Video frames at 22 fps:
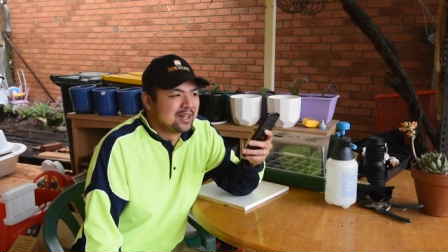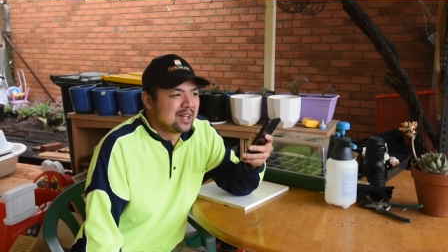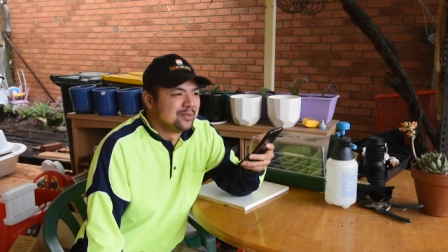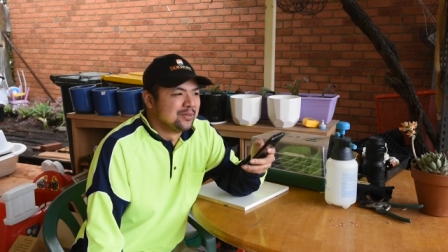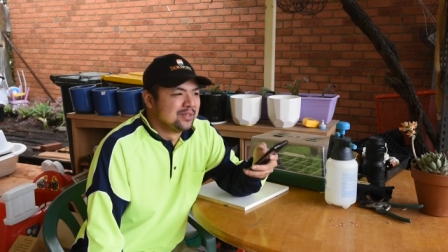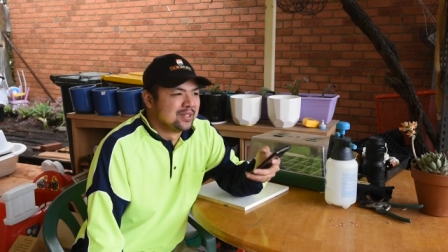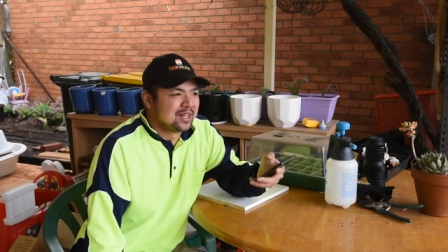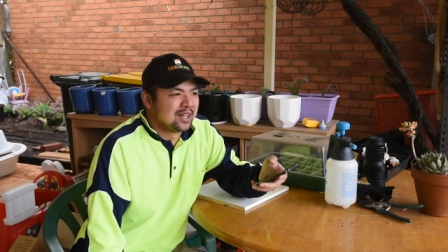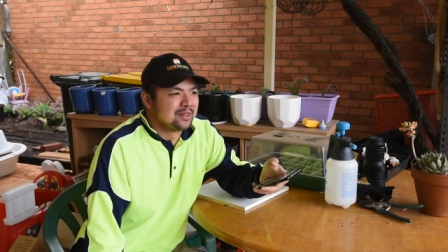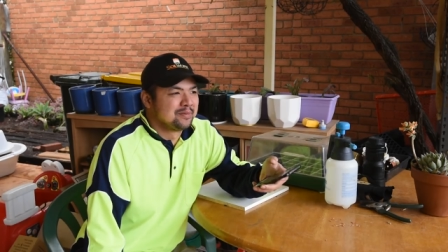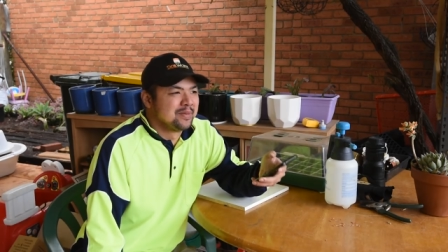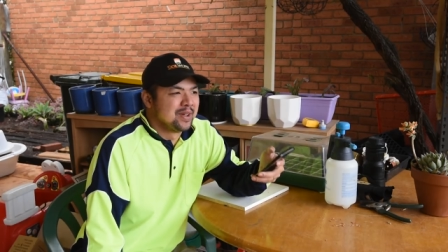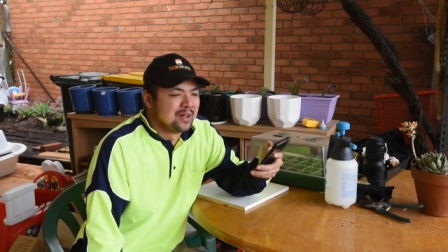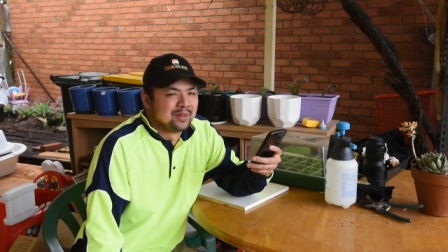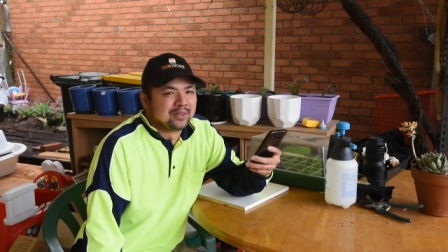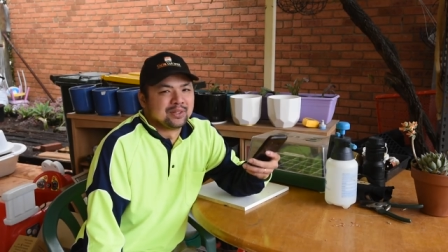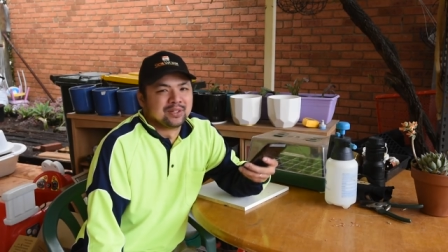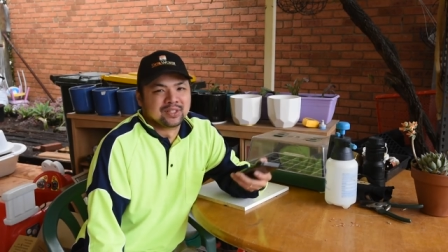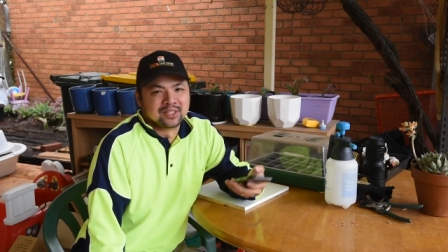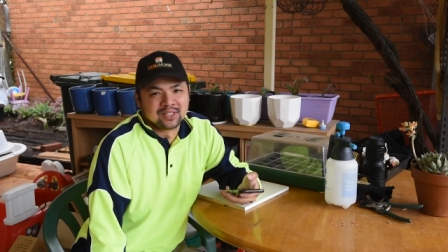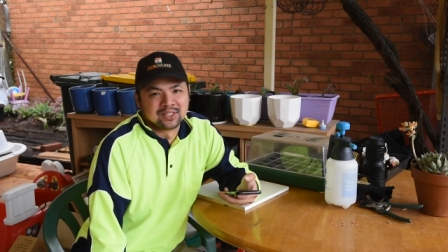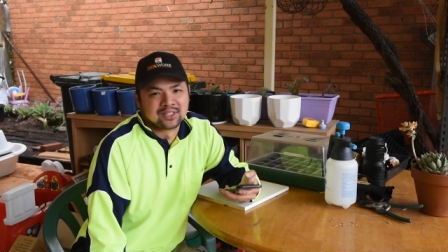I would not be
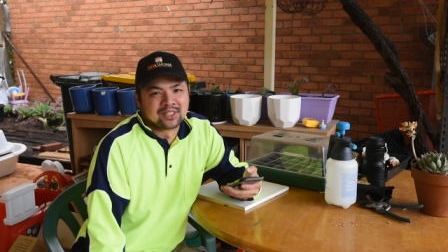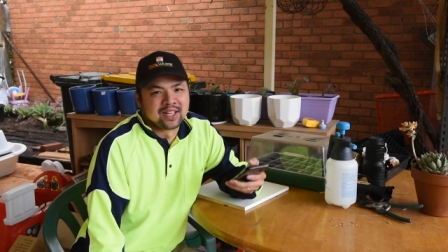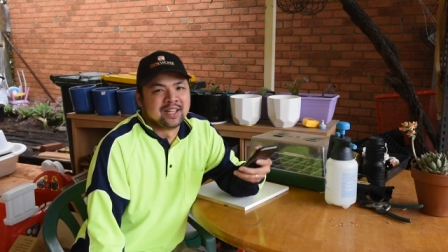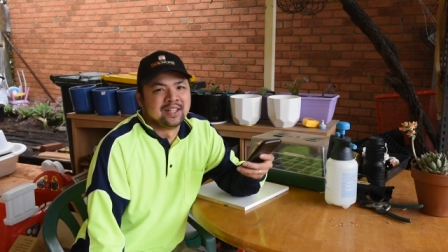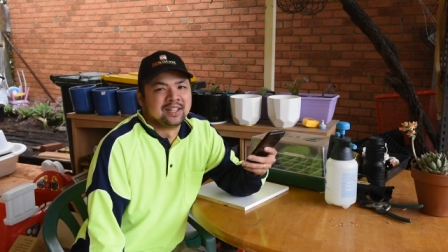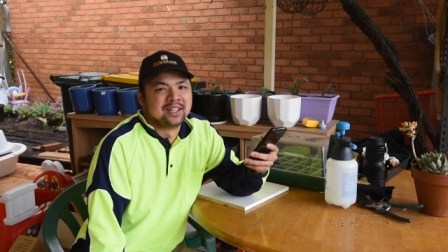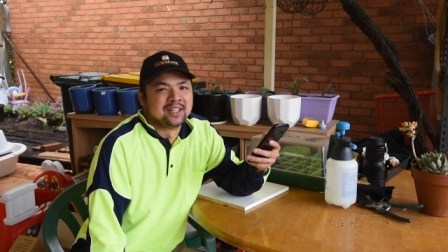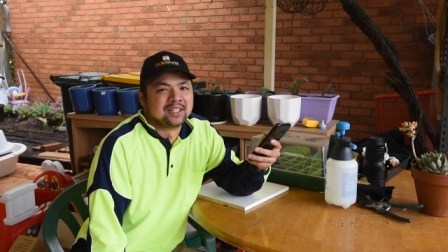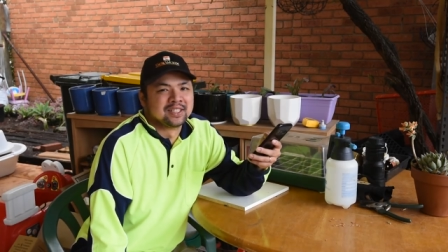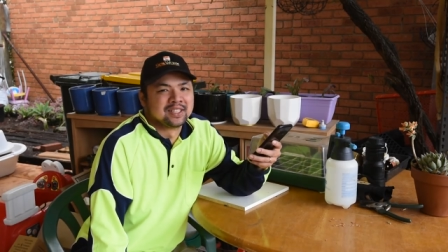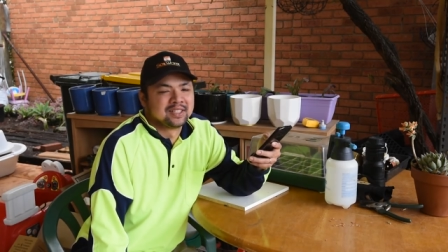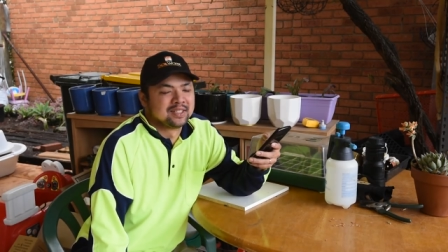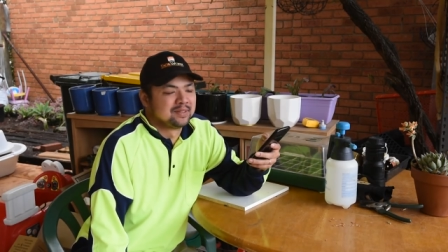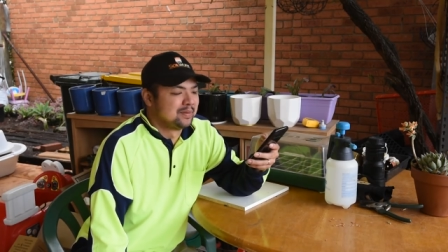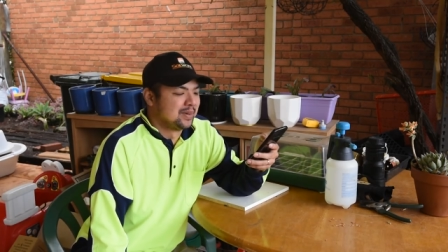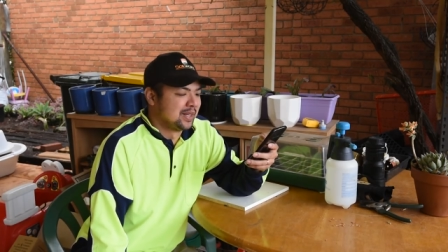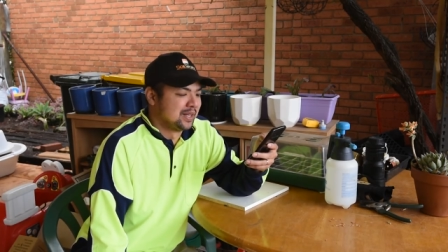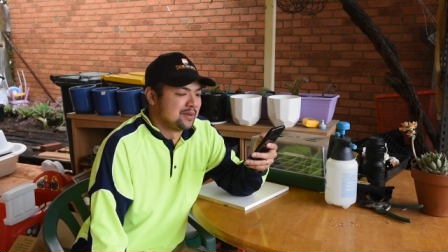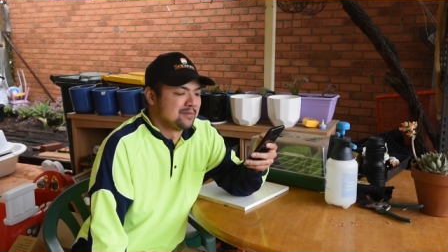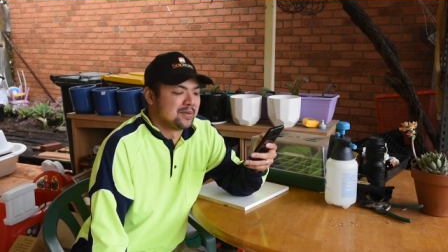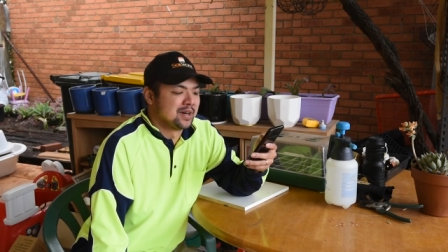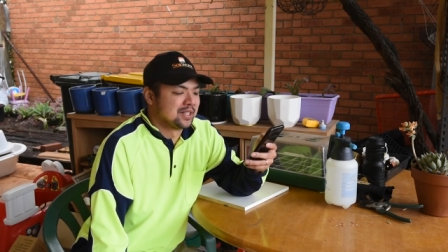able to sustain this pretty